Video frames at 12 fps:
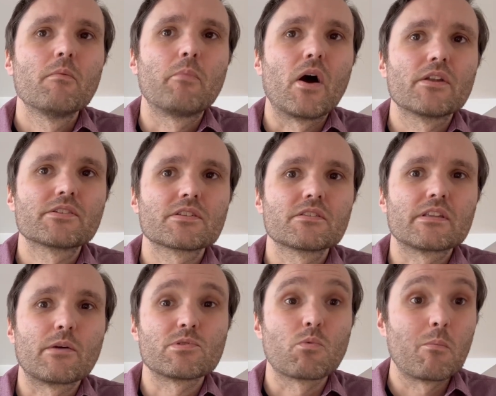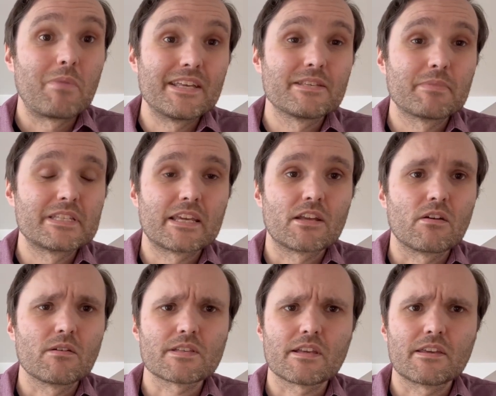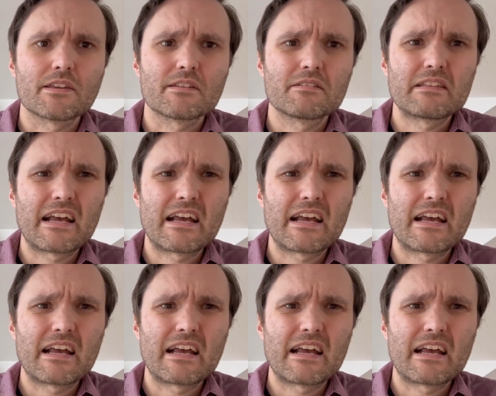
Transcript: But there was one place in particular I was like,